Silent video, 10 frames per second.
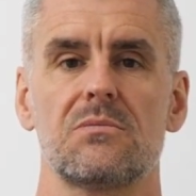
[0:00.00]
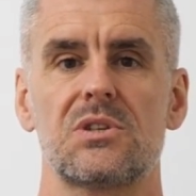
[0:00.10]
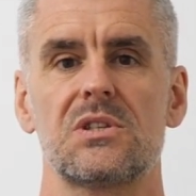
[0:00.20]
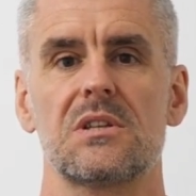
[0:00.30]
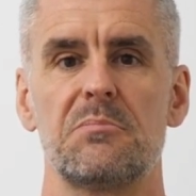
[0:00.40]

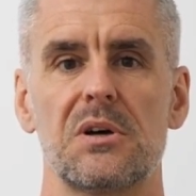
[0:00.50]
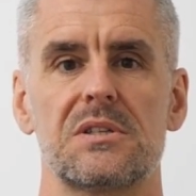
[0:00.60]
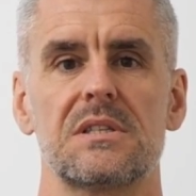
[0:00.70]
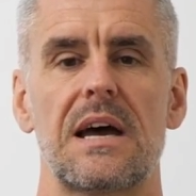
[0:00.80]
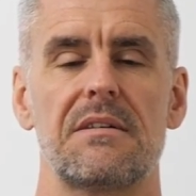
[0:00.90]
which is the
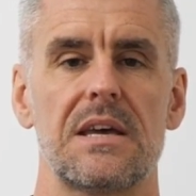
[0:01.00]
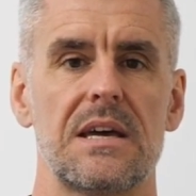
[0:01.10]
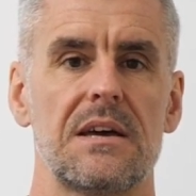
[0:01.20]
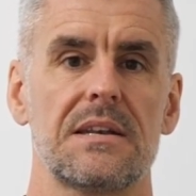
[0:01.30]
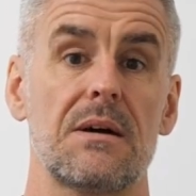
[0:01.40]
button down
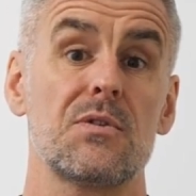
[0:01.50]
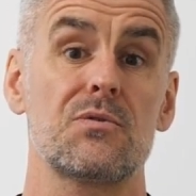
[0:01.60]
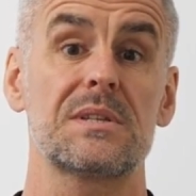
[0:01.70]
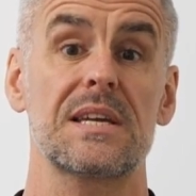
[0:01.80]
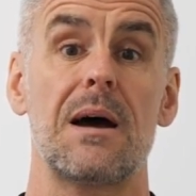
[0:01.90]
here. Now, if
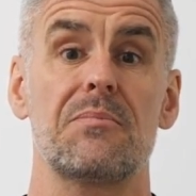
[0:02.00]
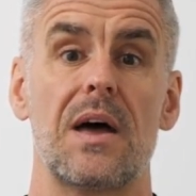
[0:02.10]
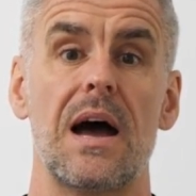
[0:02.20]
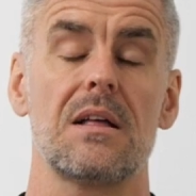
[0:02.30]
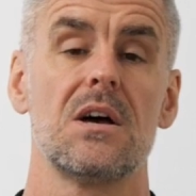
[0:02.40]
we tap
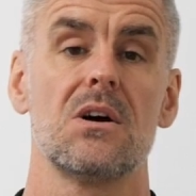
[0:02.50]
that,